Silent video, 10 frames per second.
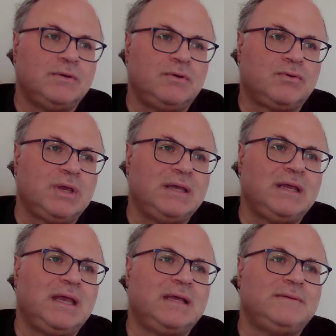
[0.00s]

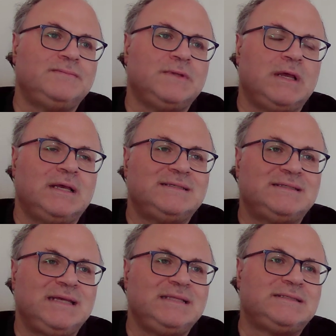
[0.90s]
Okay,
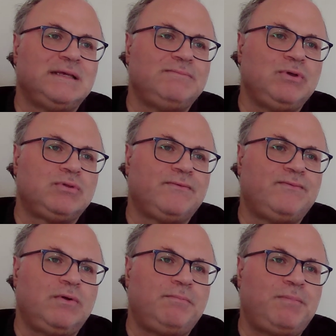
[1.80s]
since a
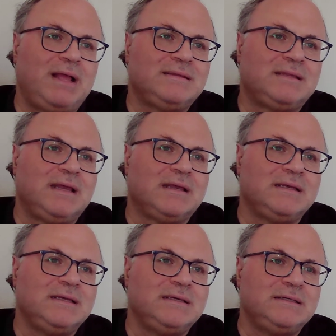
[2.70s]
beautiful
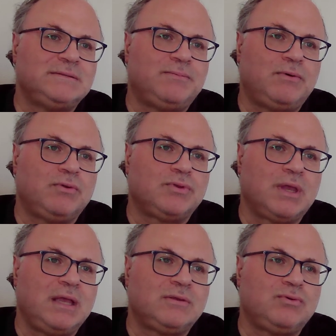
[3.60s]
panther is
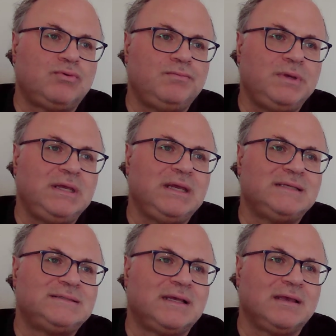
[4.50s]
portrayed to me
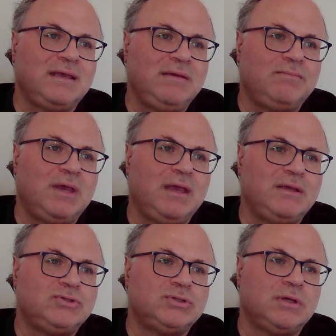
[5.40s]
as her
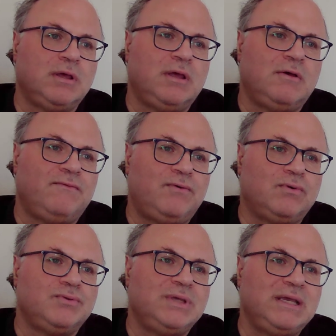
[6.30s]
image,
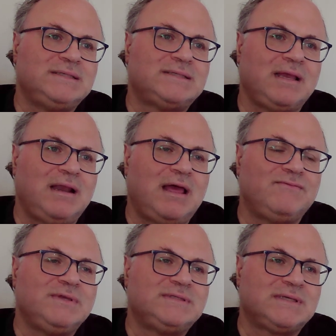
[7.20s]
for this I
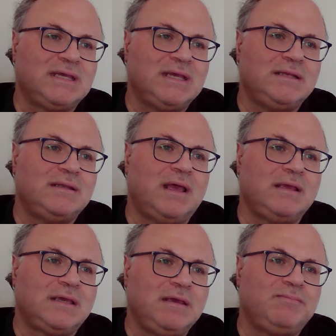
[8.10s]
love its skin, I
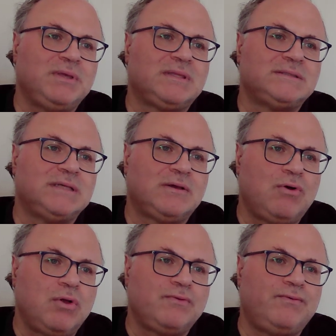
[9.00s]
keep it as a
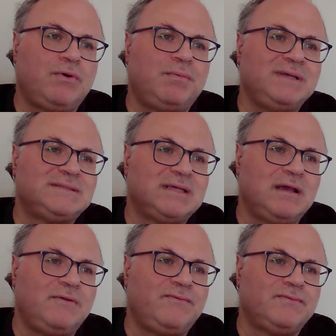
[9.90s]
coat for
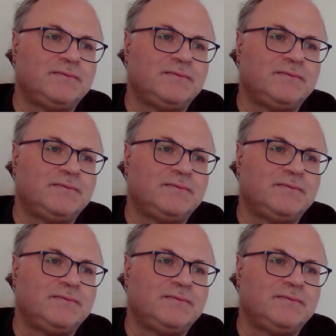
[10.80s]
myself.